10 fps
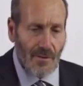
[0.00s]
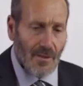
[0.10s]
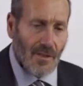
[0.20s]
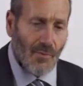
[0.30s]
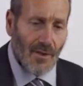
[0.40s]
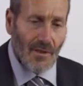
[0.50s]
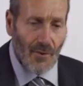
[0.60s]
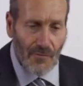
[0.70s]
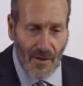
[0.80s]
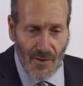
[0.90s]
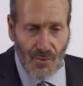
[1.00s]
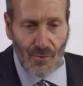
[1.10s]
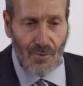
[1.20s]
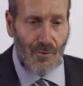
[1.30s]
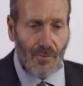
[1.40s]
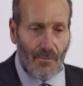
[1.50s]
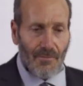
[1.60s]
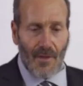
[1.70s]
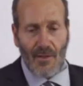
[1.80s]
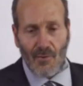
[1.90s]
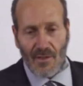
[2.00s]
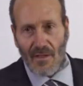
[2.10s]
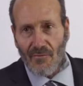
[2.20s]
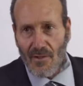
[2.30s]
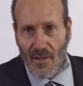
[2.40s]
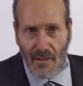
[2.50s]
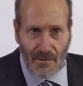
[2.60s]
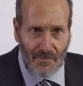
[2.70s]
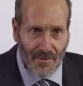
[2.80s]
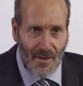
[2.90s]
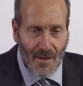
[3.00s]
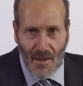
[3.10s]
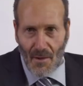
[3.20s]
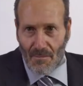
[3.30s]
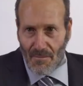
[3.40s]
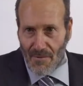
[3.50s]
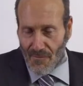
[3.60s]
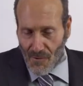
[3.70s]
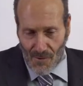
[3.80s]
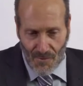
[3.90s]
this is what I advise you to do. I do it every day before